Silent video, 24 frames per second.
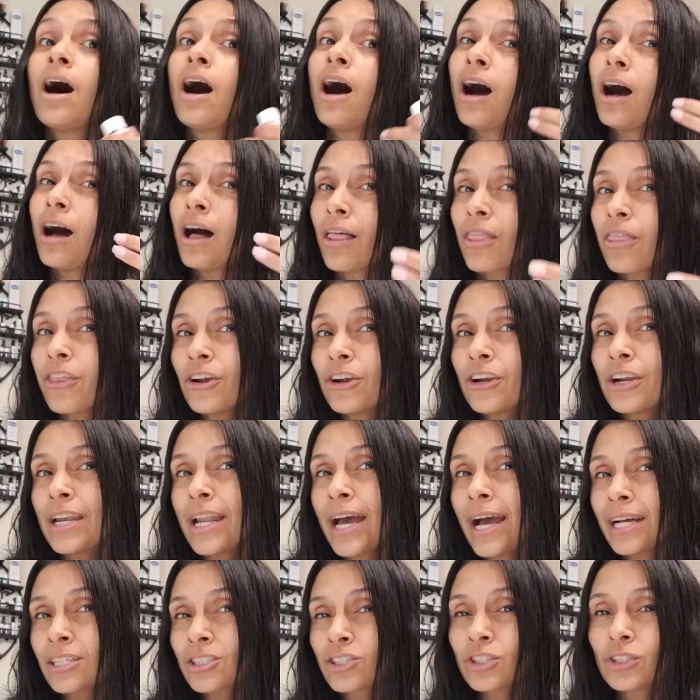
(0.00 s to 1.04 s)
Other
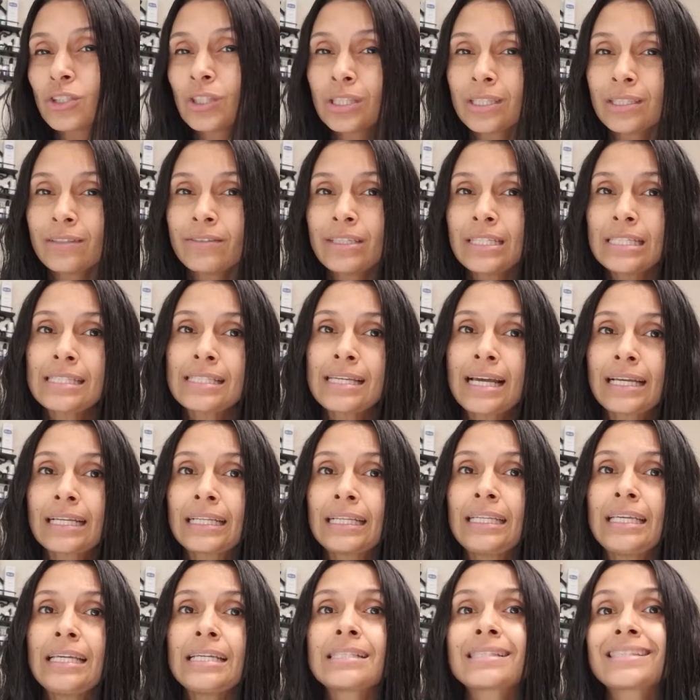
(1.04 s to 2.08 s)
natural living
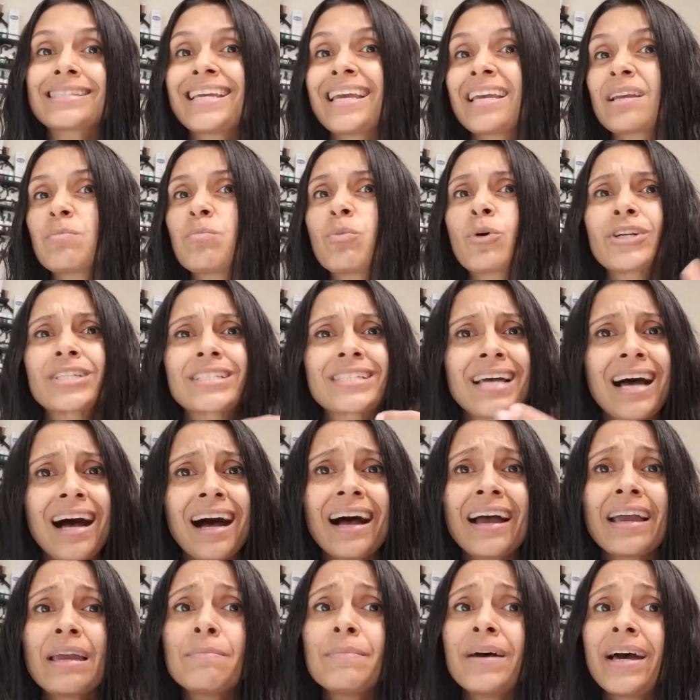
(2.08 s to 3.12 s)
techniques take more
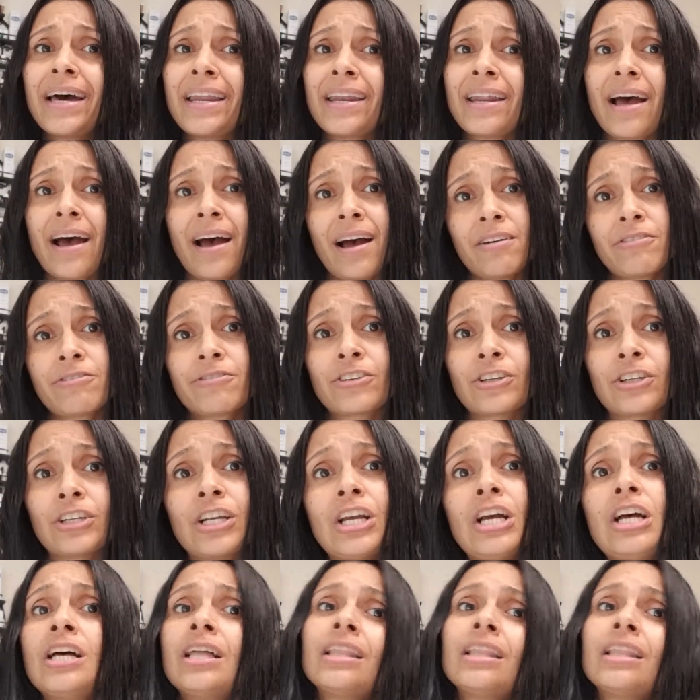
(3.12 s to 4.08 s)
time and effort.